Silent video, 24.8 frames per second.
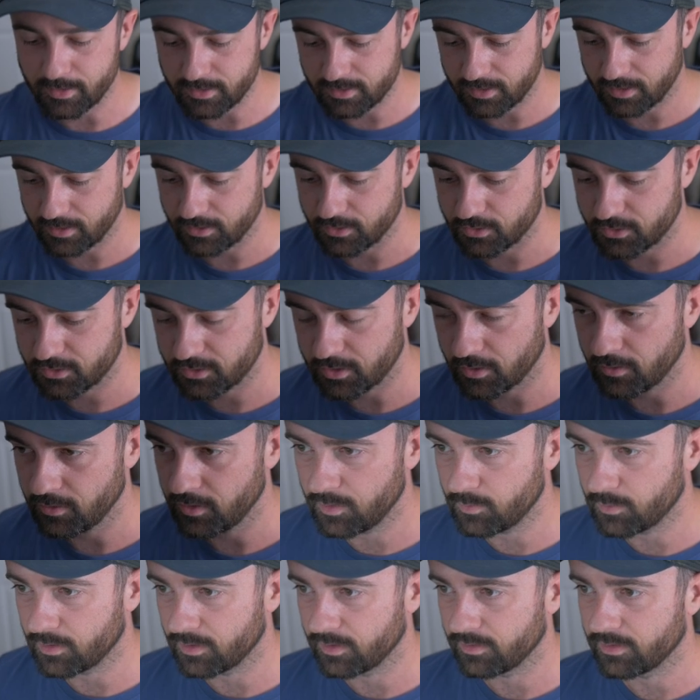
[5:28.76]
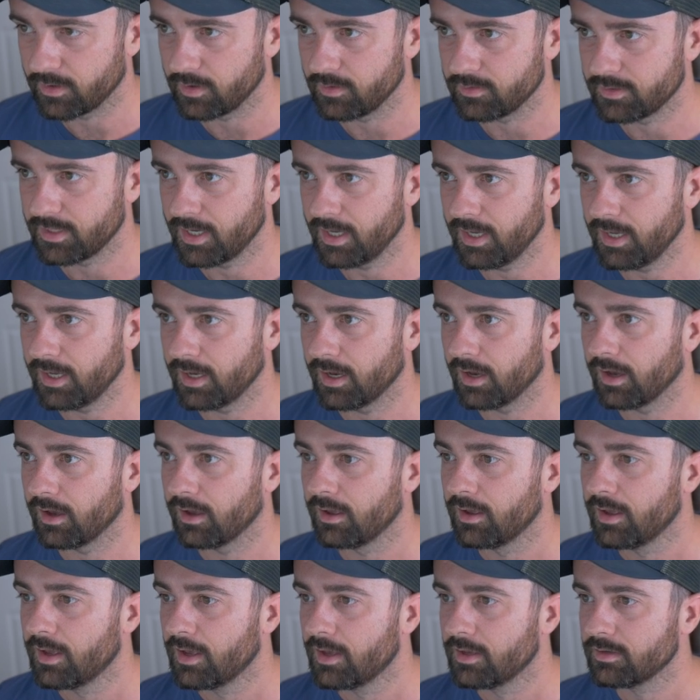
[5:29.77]
actually going to show you one of those here.
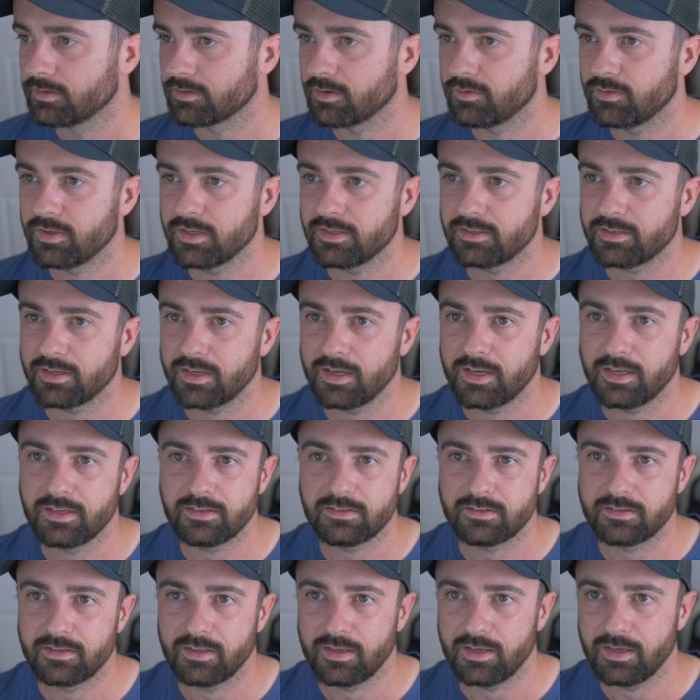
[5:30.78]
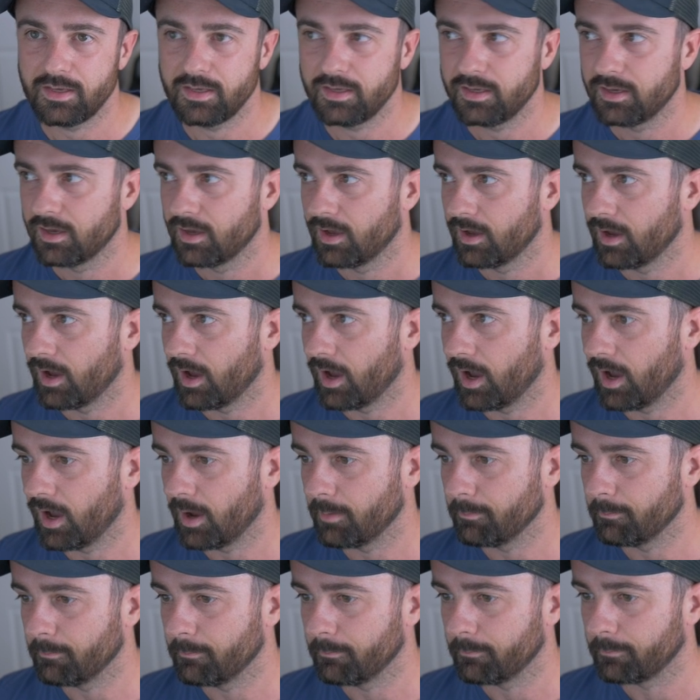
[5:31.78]
So this is the
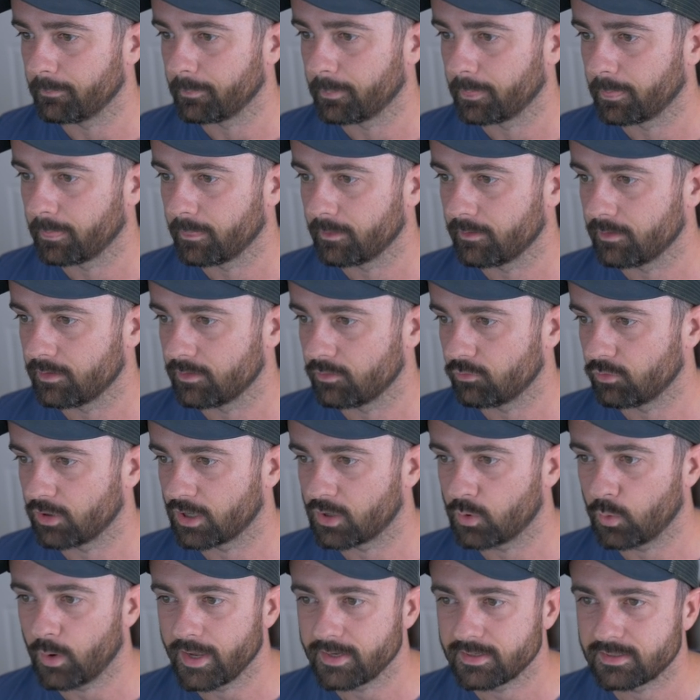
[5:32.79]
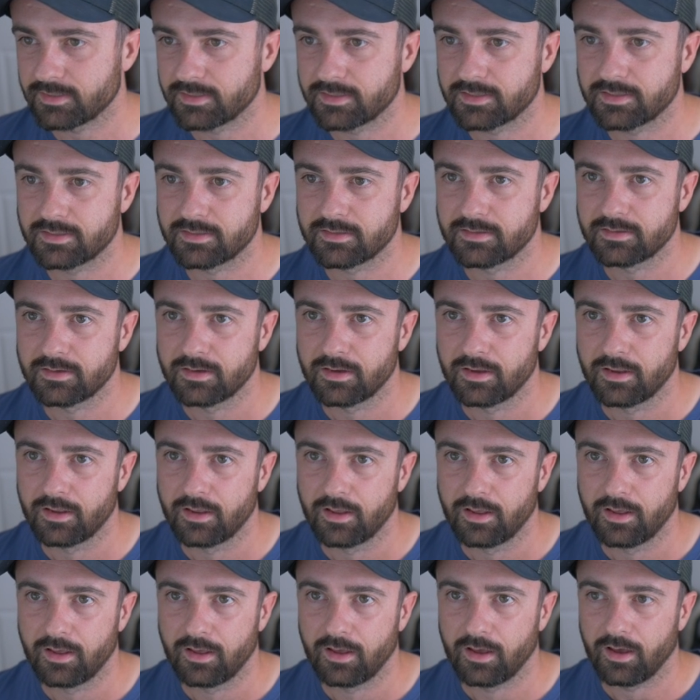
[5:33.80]
um, requests
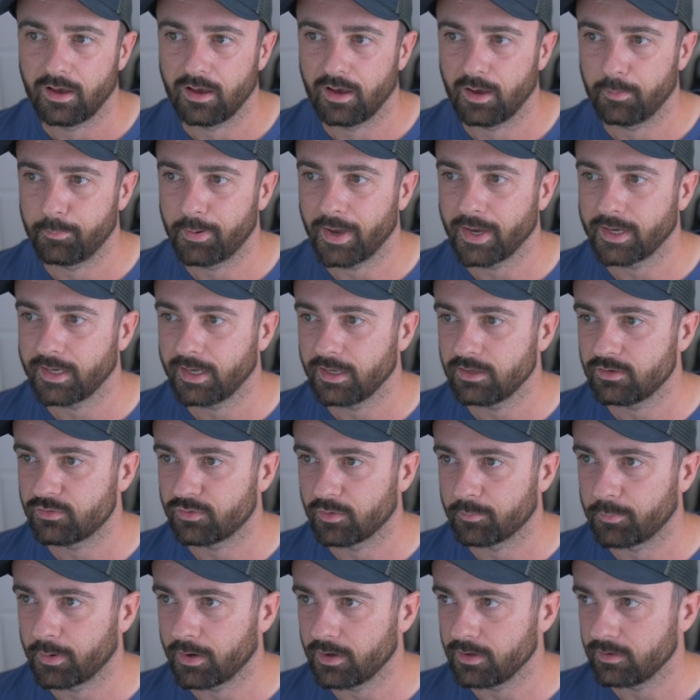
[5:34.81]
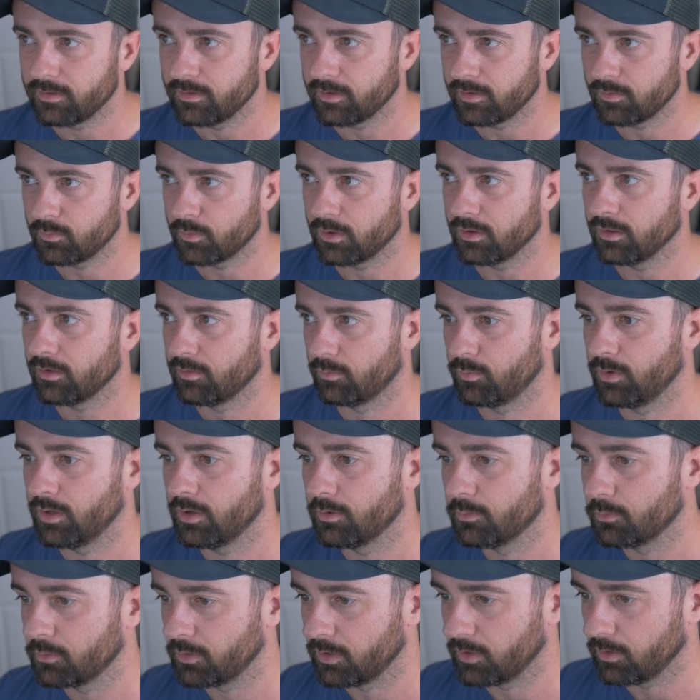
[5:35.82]
uh, package for Python, one that we
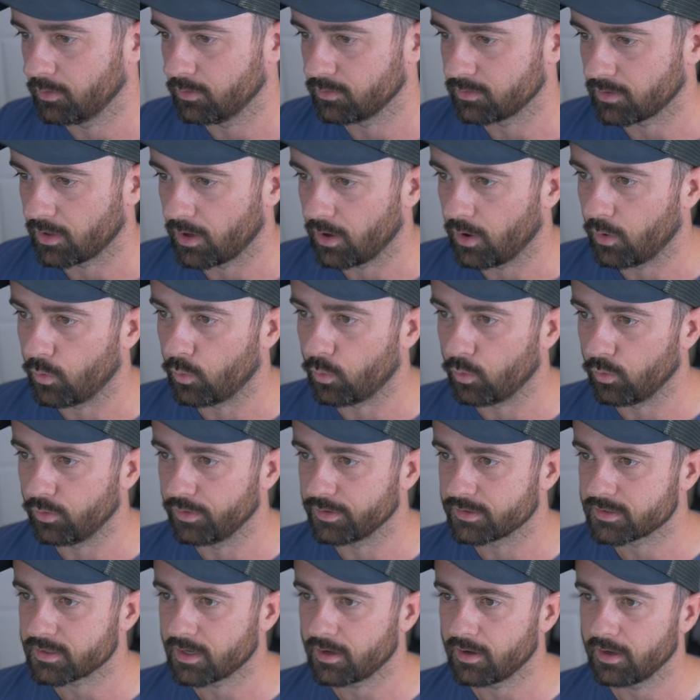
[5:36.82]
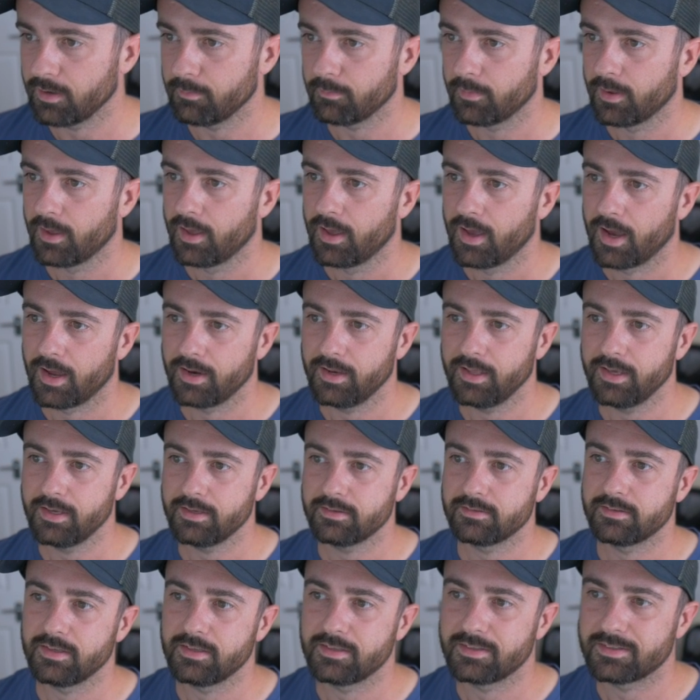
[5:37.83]
all use all the time. And
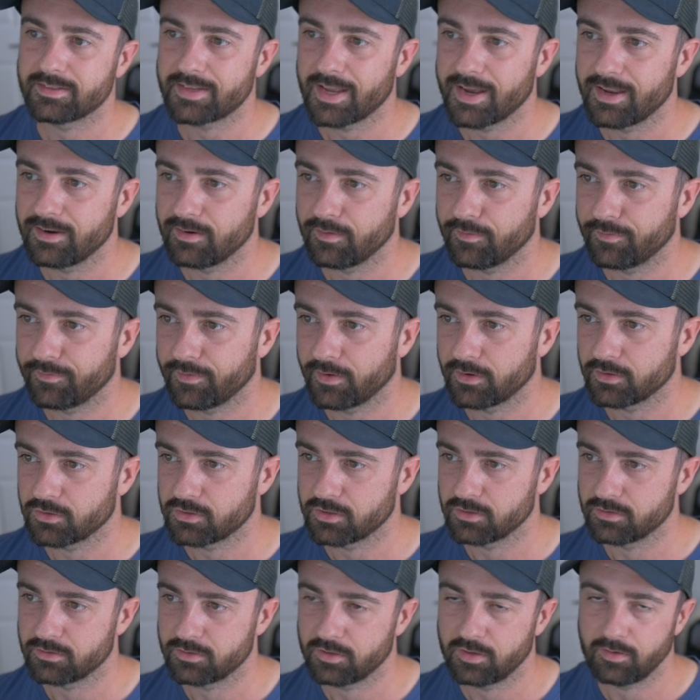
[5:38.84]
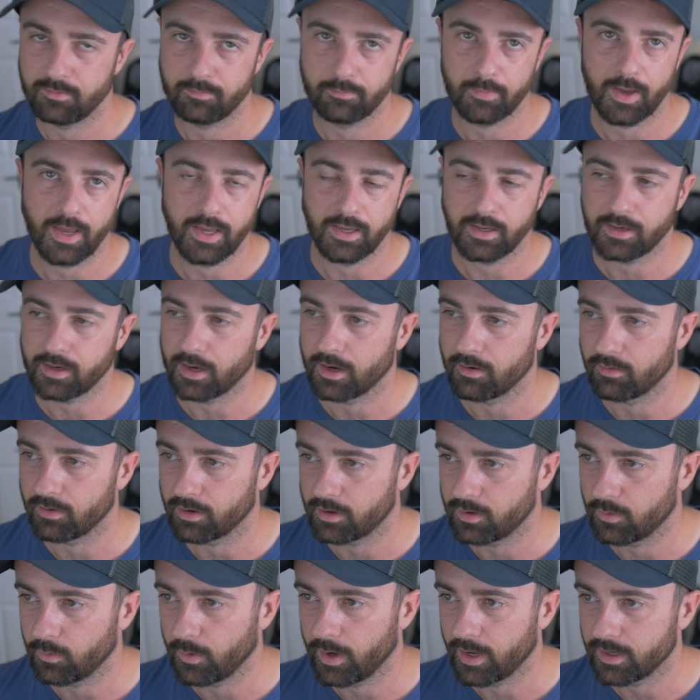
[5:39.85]
here's the standard function to make a
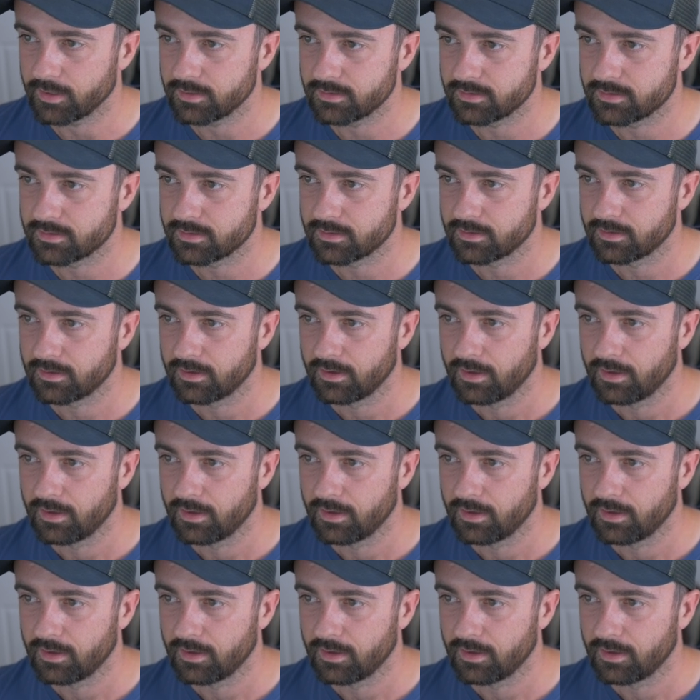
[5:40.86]
request.